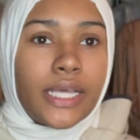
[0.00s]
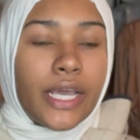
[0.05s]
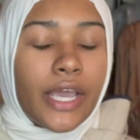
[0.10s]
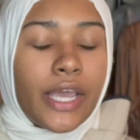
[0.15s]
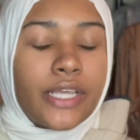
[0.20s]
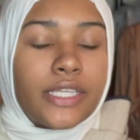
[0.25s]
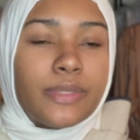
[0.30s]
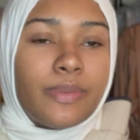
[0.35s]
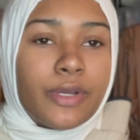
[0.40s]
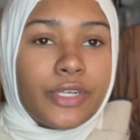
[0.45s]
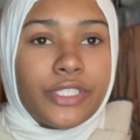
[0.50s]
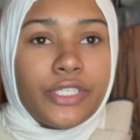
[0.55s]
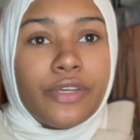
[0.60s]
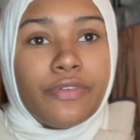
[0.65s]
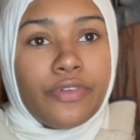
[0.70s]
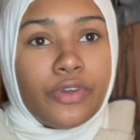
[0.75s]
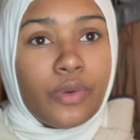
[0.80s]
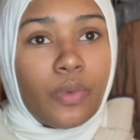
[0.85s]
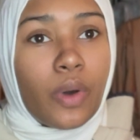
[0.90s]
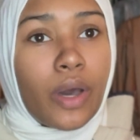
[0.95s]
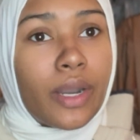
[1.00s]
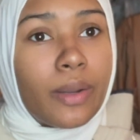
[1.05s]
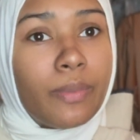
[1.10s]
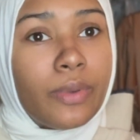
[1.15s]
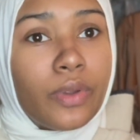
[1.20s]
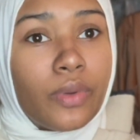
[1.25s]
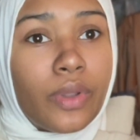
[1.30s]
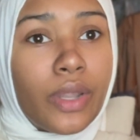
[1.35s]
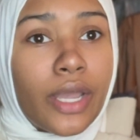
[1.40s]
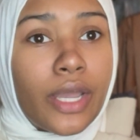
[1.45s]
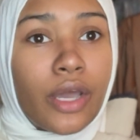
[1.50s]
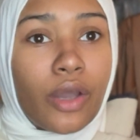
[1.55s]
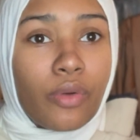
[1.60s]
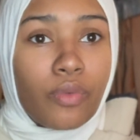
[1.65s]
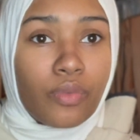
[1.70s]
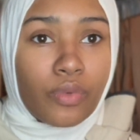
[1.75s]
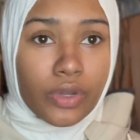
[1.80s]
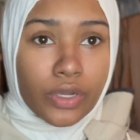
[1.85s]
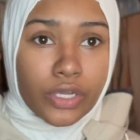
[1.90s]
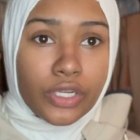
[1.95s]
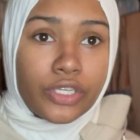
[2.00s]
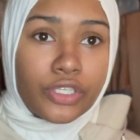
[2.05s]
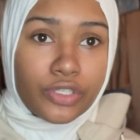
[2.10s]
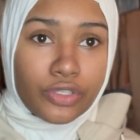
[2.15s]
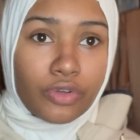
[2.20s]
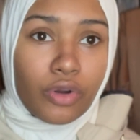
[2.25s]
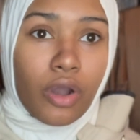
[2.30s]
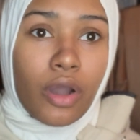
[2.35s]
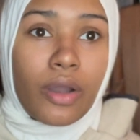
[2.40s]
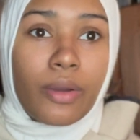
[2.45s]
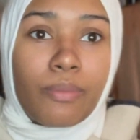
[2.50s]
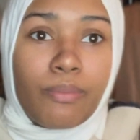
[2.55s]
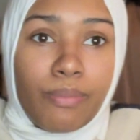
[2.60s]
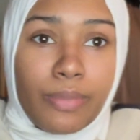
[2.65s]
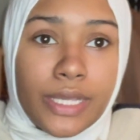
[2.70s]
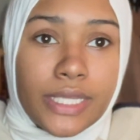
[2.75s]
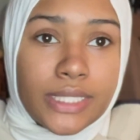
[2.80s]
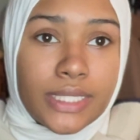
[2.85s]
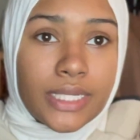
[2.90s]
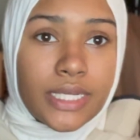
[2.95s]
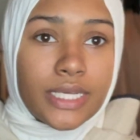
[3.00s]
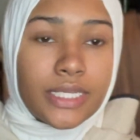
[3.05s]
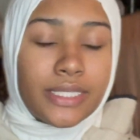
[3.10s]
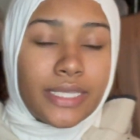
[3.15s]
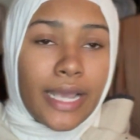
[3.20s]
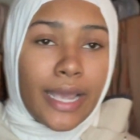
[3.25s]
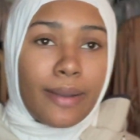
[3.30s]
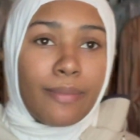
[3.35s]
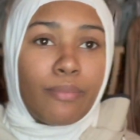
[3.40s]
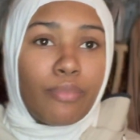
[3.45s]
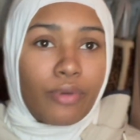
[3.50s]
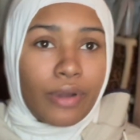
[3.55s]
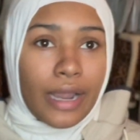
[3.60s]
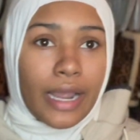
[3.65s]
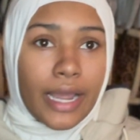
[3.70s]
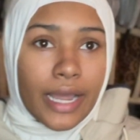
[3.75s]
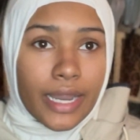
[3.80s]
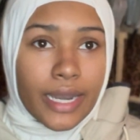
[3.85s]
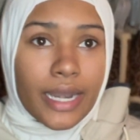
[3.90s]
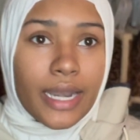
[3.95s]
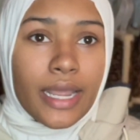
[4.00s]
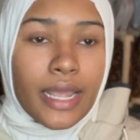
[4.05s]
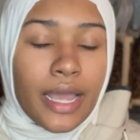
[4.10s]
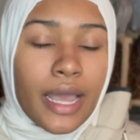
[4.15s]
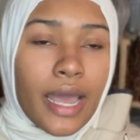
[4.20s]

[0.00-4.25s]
especially if you want to build like a really strong business and brand,